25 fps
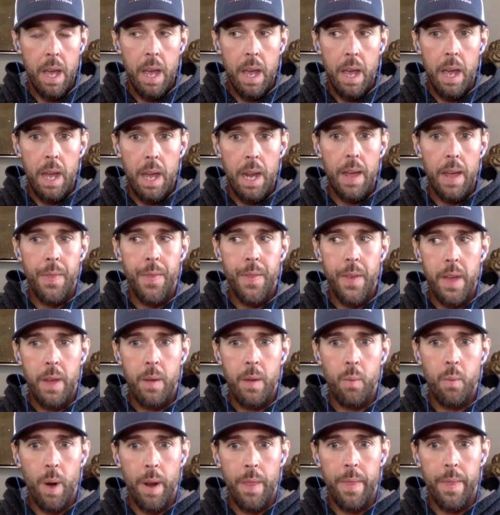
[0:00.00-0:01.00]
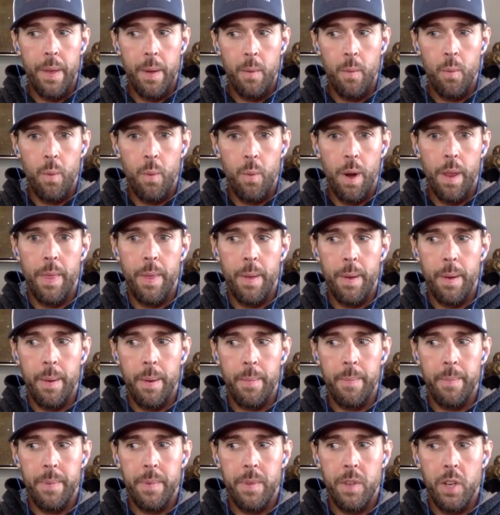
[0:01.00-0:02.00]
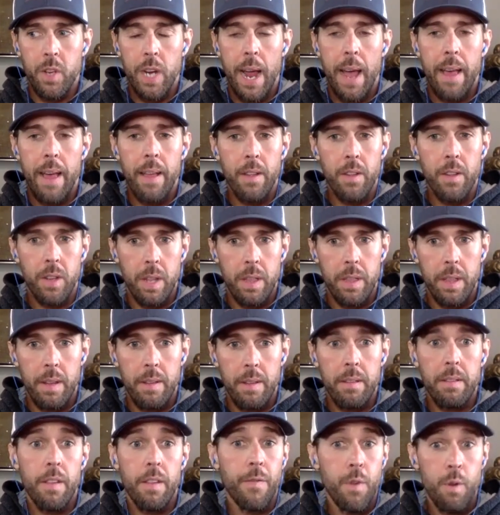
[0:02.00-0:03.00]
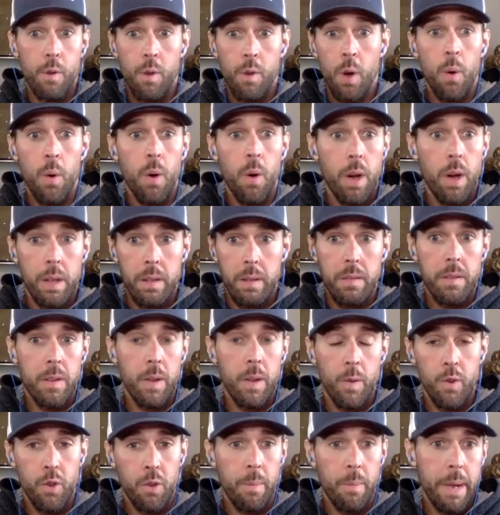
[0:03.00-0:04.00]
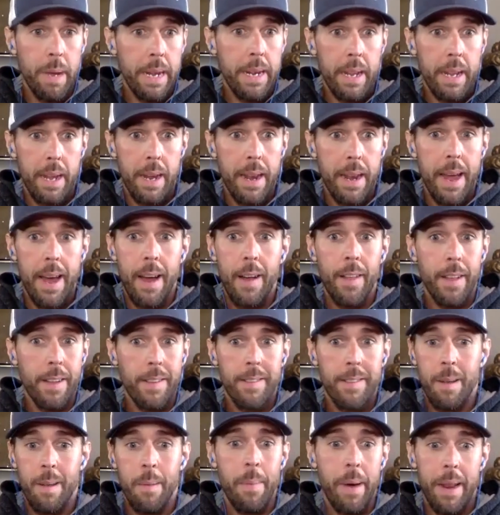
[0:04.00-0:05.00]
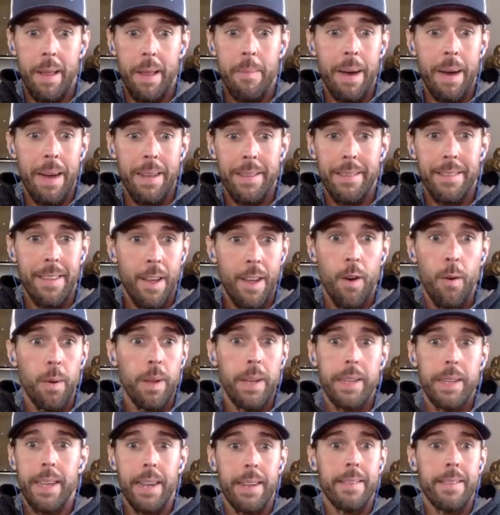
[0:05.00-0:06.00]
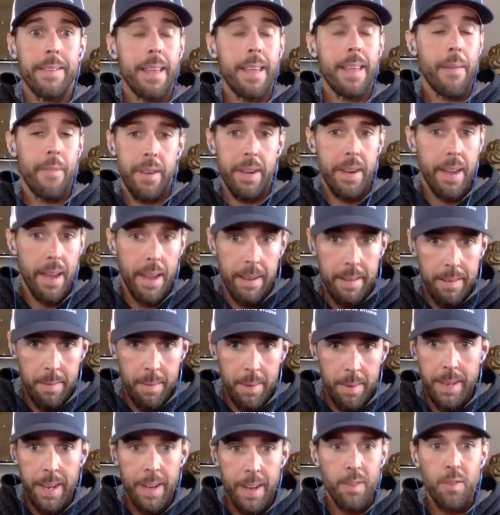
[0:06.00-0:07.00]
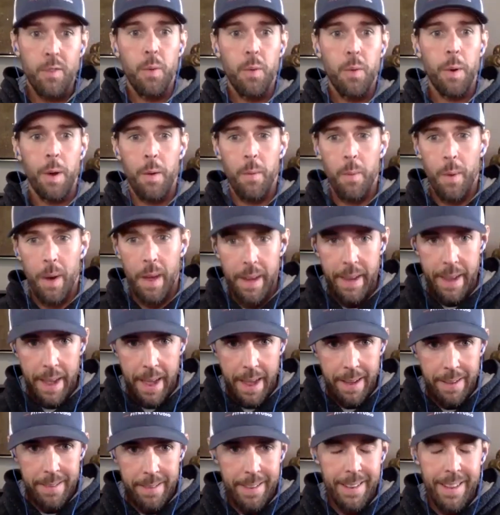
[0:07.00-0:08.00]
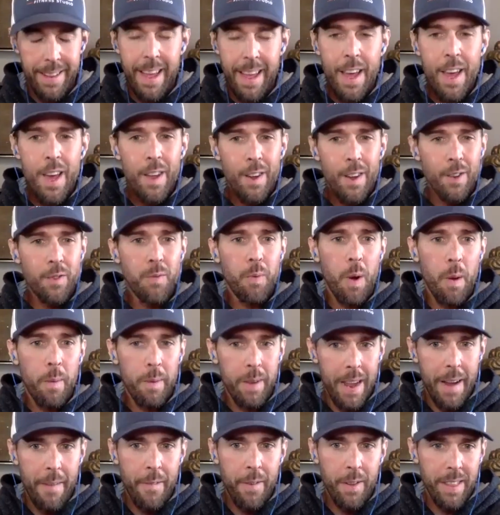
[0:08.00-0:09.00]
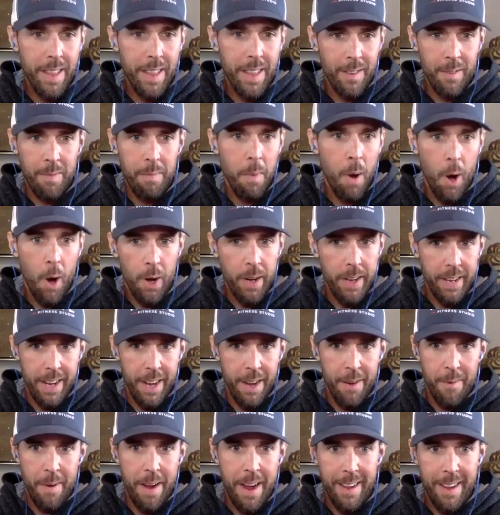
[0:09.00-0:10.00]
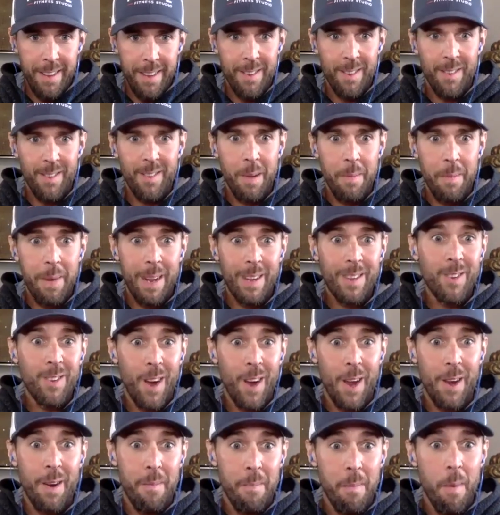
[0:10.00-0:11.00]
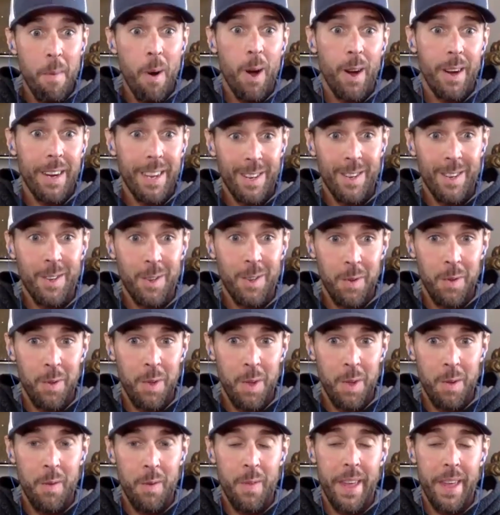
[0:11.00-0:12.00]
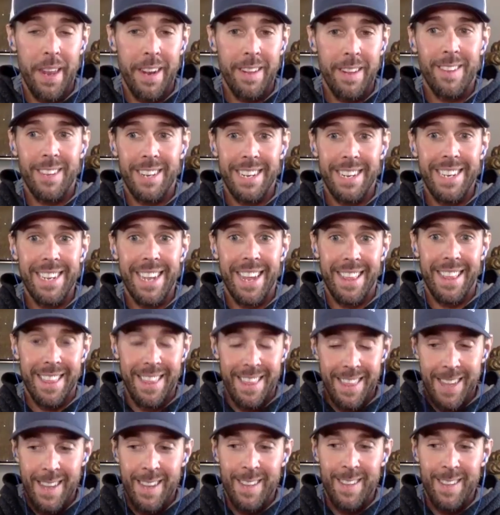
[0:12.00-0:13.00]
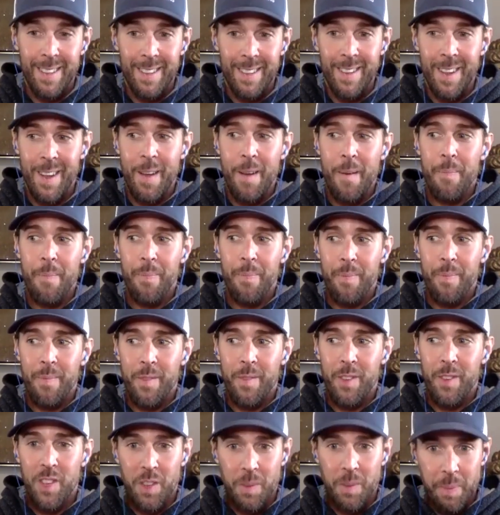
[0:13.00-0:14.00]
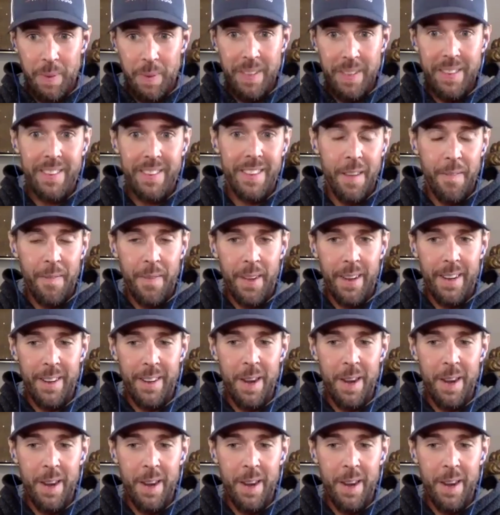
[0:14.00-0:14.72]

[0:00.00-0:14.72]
and i think one of the one of the challenging things is if you go on social media now like somebody might say oh well it takes seven days well it takes 21 mm-hmm. days and because we're always everything's marketing right so somebody's trying to market to you that it's going to take this specific